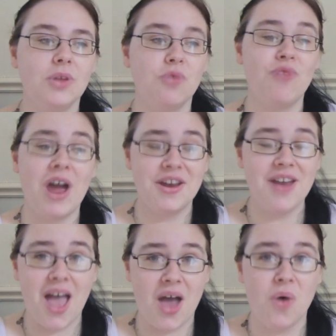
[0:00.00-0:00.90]
Right
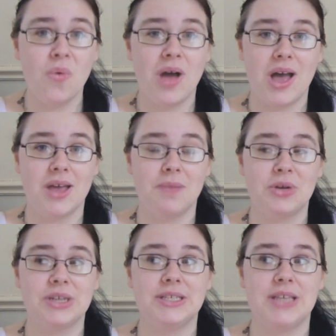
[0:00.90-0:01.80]
now, I am
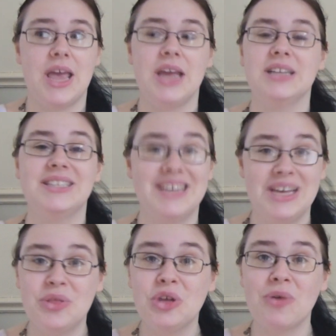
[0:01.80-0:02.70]
going to say
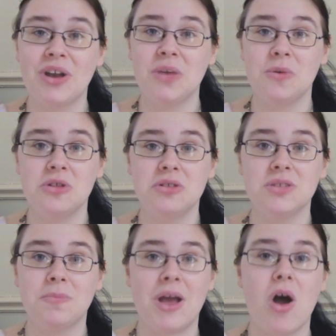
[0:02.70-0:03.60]
teething
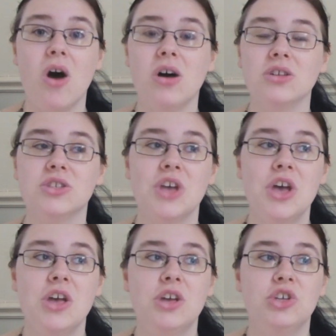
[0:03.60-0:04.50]
granules because
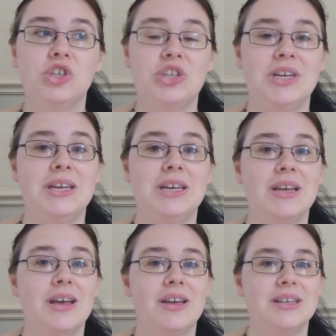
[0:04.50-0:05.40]
she
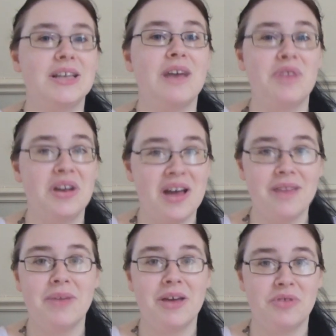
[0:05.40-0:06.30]
is having a
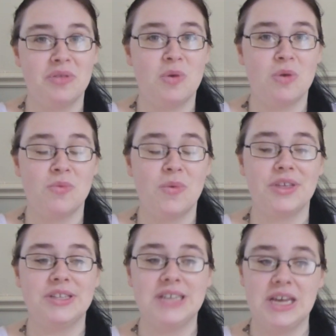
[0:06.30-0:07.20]
nightmare at the moment with
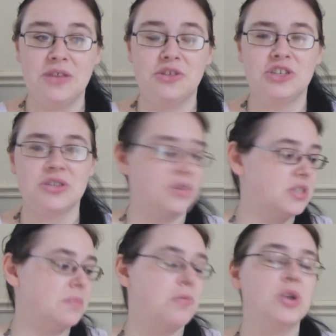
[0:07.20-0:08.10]
her teeth. She's got
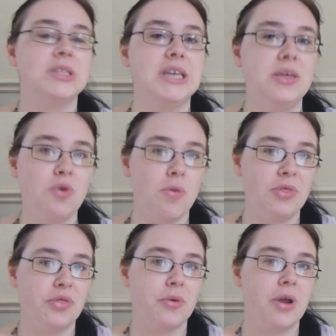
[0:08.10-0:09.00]
some more teeth
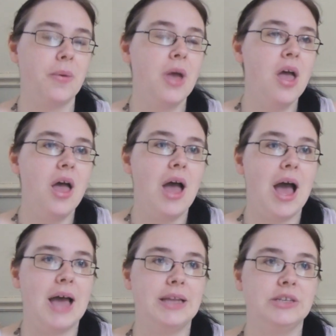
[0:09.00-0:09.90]
coming through,
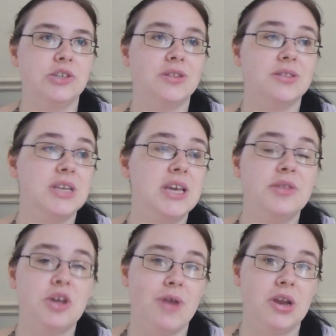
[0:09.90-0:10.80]
and
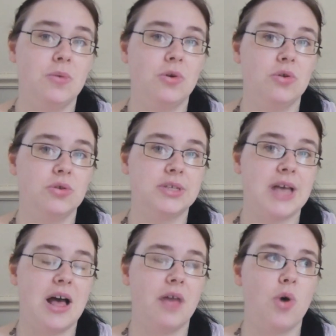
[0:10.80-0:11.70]
teething granules
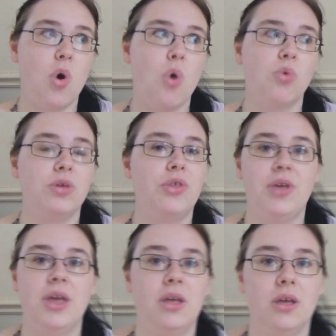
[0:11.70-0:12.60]
are the only
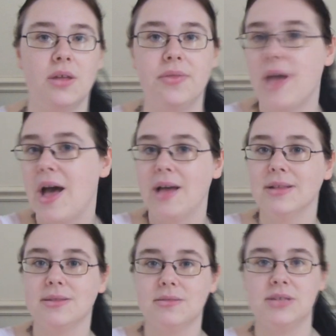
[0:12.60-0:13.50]
thing that
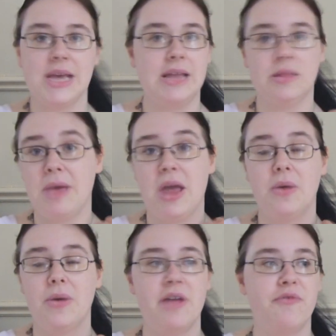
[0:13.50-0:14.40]
take the pain
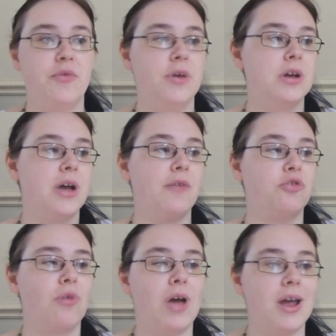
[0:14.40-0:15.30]
away for her. I've
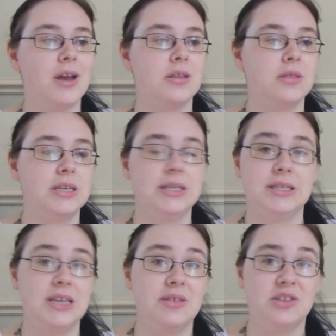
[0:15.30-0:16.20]
tried the
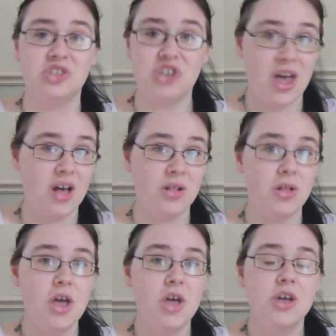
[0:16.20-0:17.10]
teething gel,
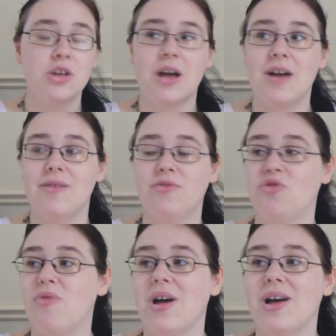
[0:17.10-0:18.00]
I've
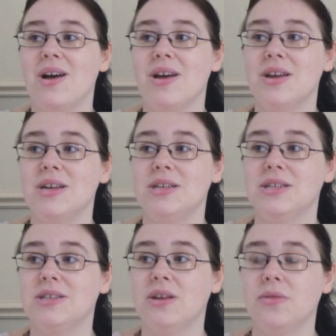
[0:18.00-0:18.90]

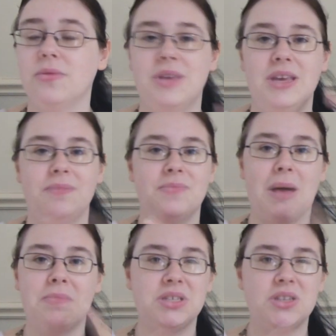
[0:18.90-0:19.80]
tried the
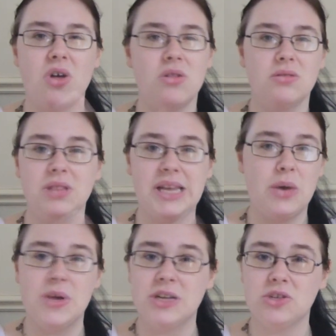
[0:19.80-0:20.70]
Ambisol
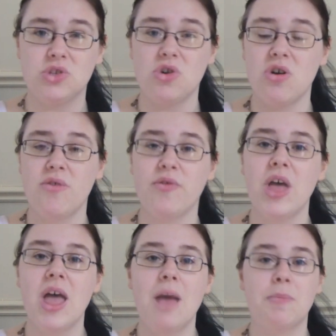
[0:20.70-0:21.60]
liquid stuff,
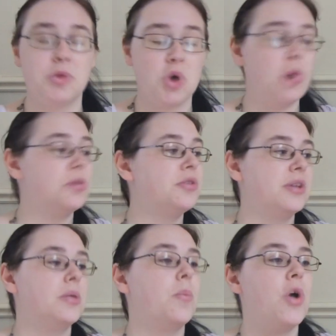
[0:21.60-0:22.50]
but the only
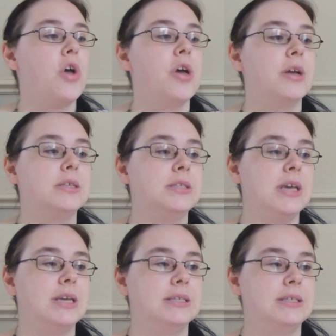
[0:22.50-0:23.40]
thing that works
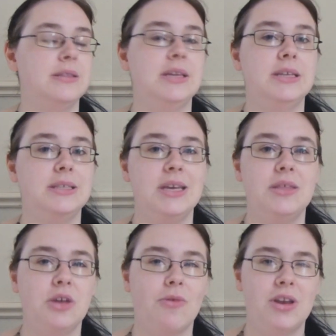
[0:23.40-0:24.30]
is the
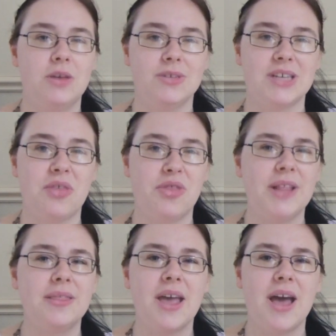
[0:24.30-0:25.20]
teething granules. I
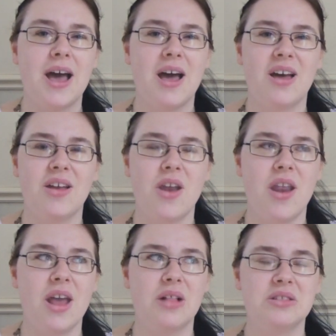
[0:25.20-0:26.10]
think they are
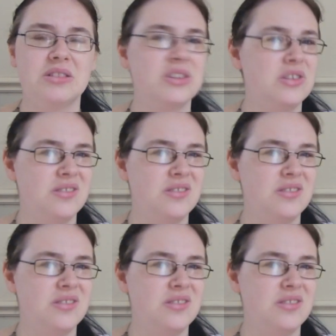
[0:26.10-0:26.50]
Nelson's.